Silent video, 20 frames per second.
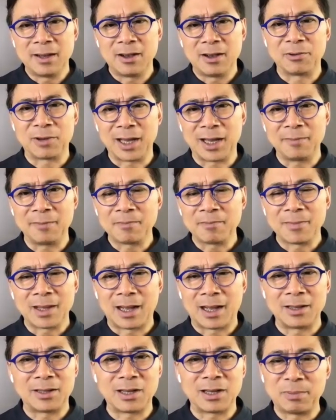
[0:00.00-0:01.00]
Okay.
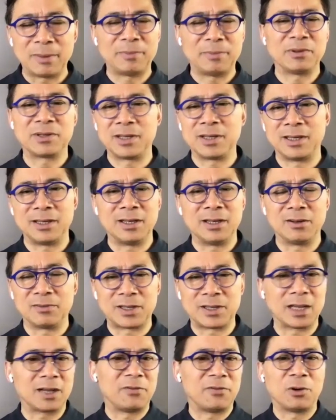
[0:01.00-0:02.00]
I tell people to, you know,
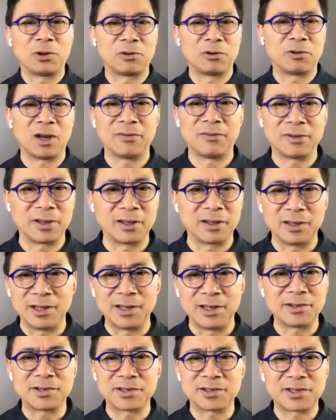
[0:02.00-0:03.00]
take a photograph of the
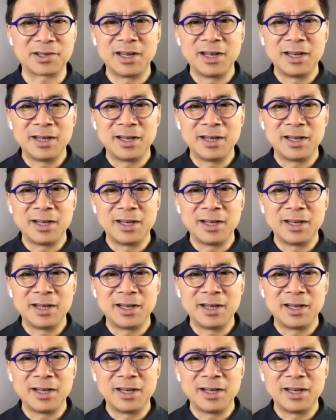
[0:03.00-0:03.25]
lists.